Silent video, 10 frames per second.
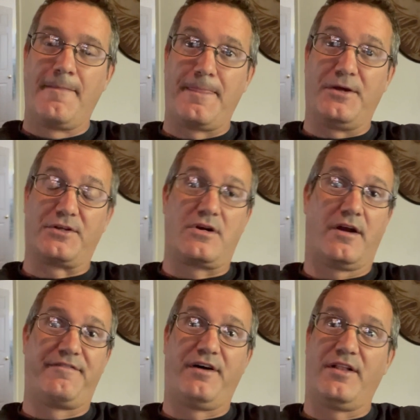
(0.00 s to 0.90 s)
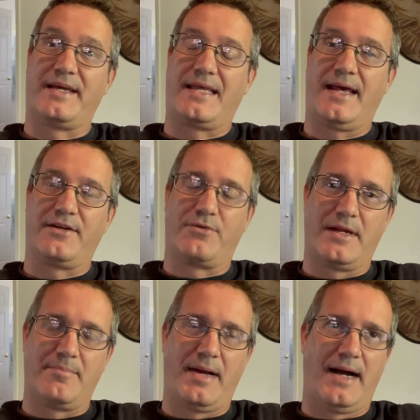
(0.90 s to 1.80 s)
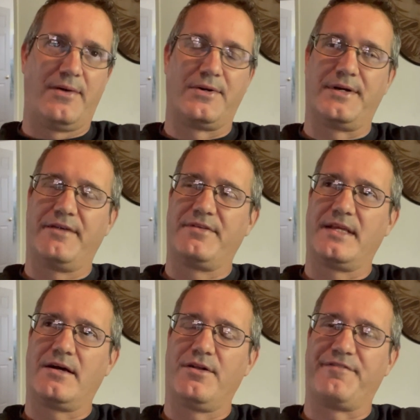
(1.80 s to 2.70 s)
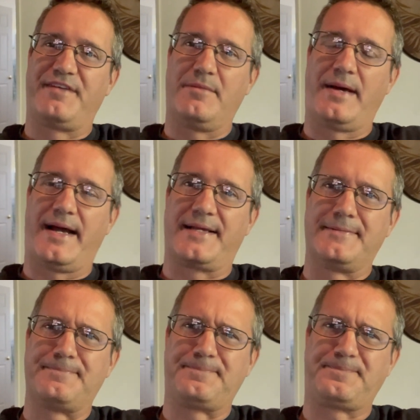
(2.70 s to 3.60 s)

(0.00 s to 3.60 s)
The car felt like it had great power. Everything, all the feedback